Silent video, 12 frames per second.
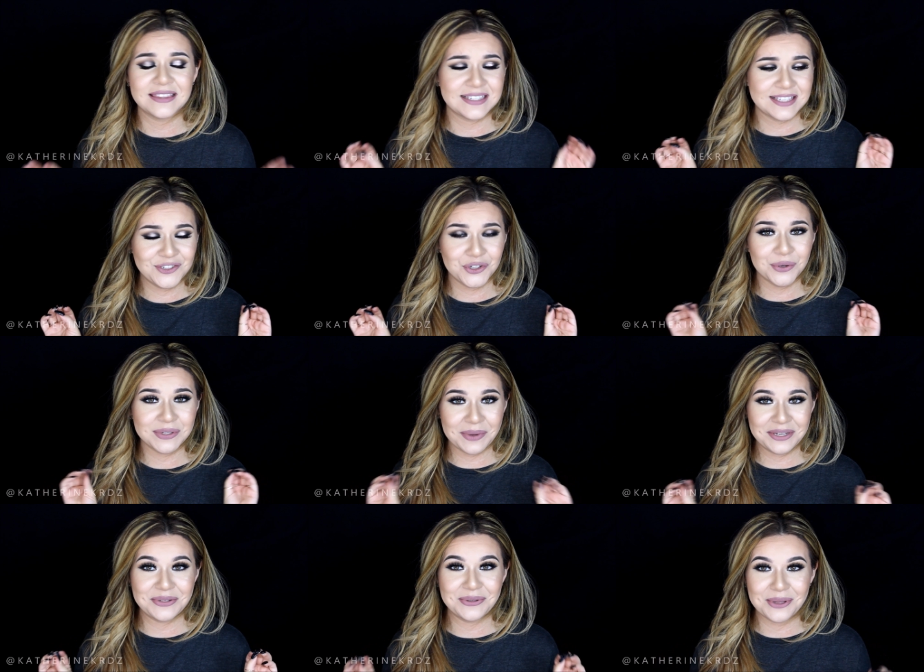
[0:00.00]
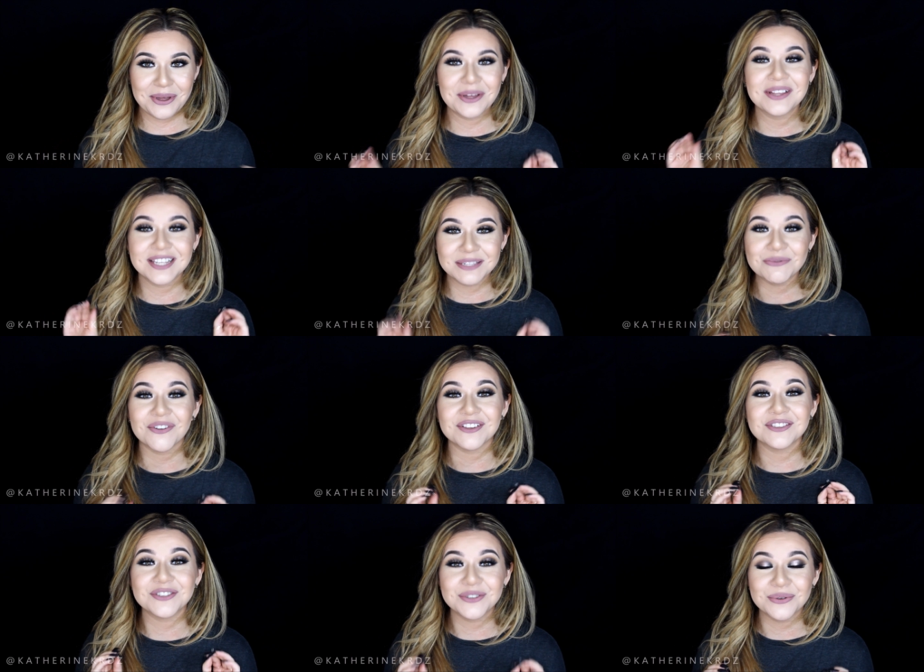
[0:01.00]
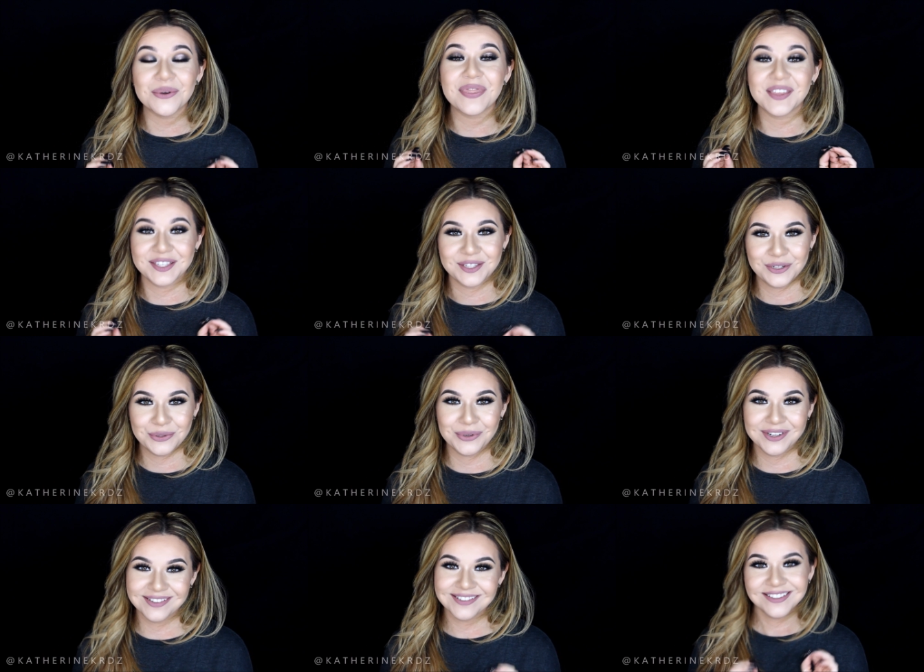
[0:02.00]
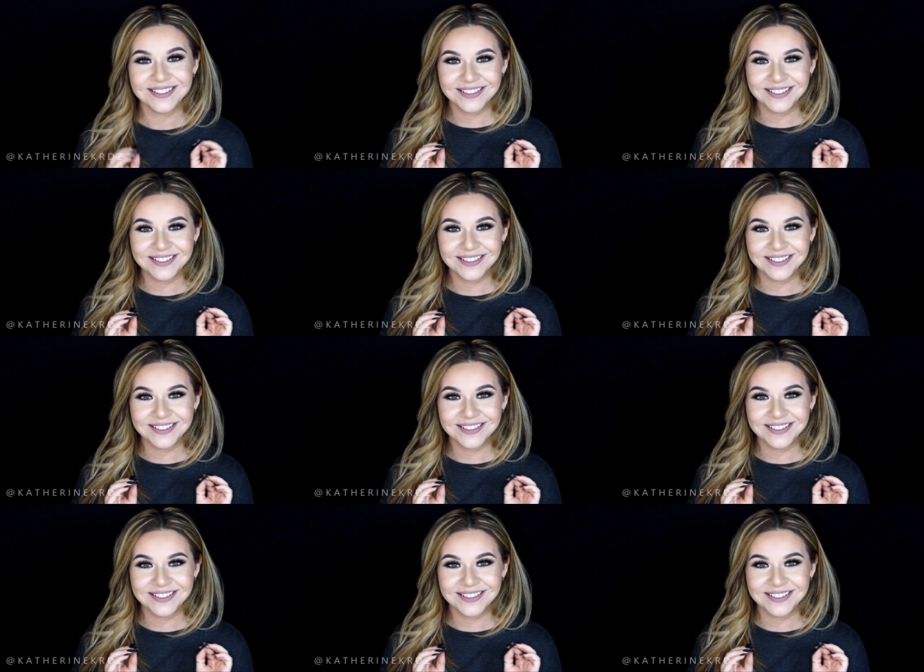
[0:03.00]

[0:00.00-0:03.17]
This intro is way too long. Let's move on to this tutorial.